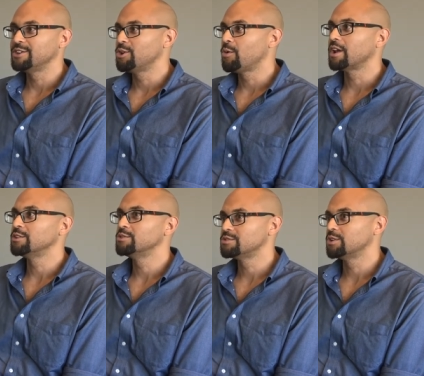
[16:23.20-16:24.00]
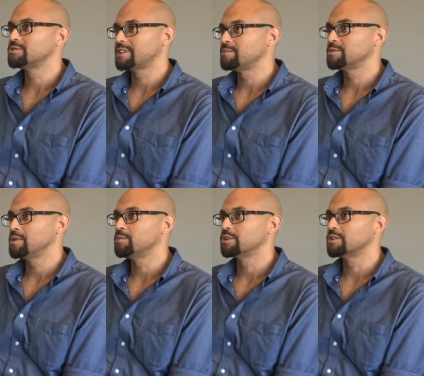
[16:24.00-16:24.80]
you don't want to lose those types of
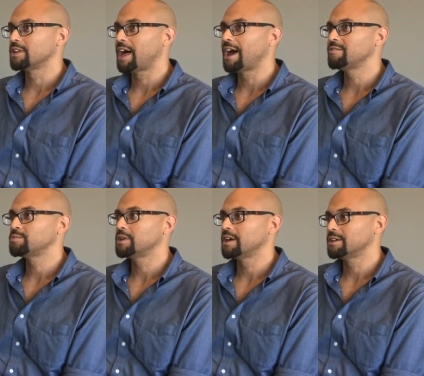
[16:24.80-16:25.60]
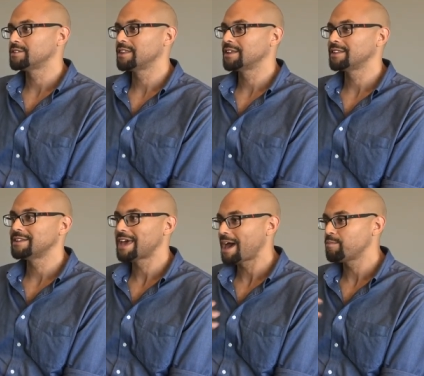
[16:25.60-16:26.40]
people in your lives because I think they
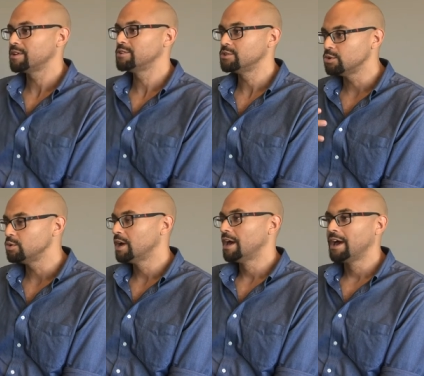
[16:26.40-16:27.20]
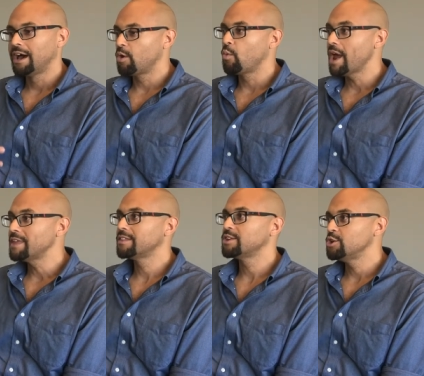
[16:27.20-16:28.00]
tap into a way
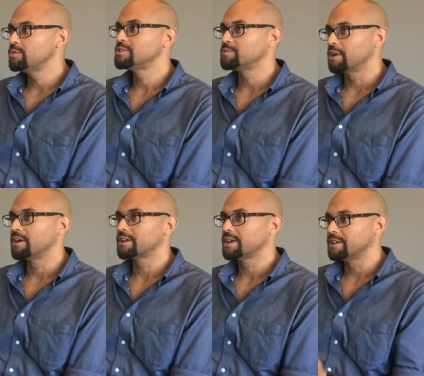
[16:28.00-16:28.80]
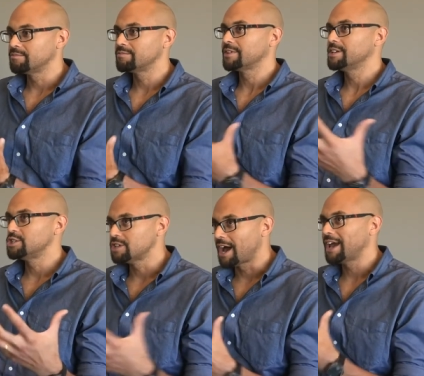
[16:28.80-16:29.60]
that the human spirit can can
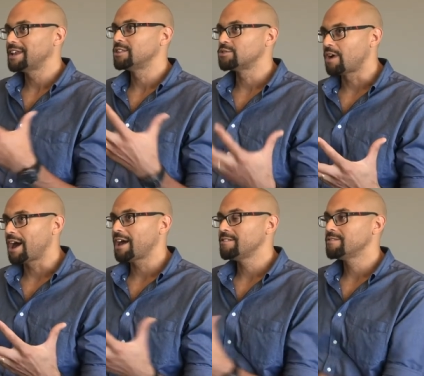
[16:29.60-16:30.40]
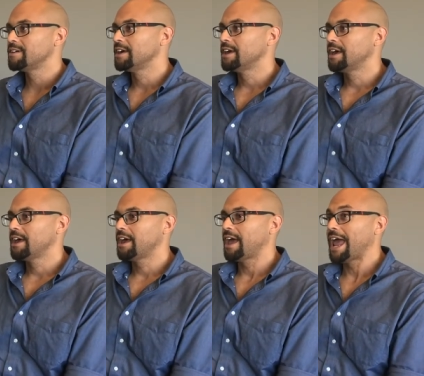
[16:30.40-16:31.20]
shine and thrive
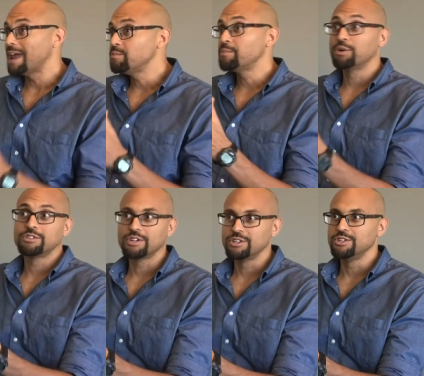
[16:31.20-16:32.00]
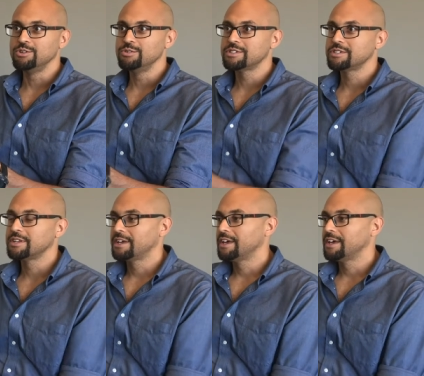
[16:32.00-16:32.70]
and be put to good use